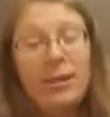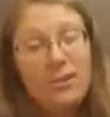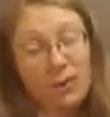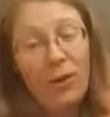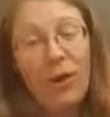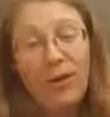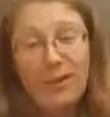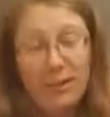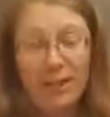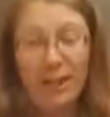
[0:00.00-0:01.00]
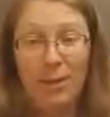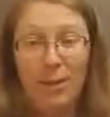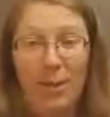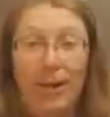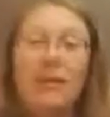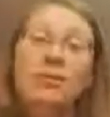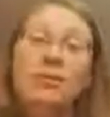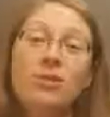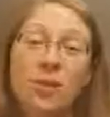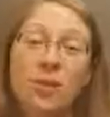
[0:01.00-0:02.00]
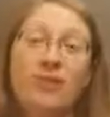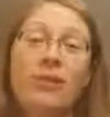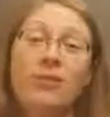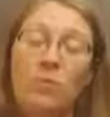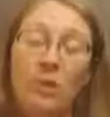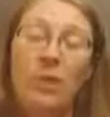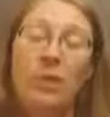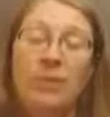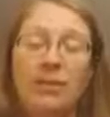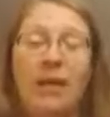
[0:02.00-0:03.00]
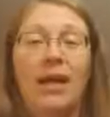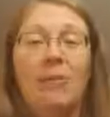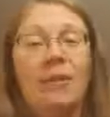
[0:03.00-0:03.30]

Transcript: So understandably, Joseph is really upset.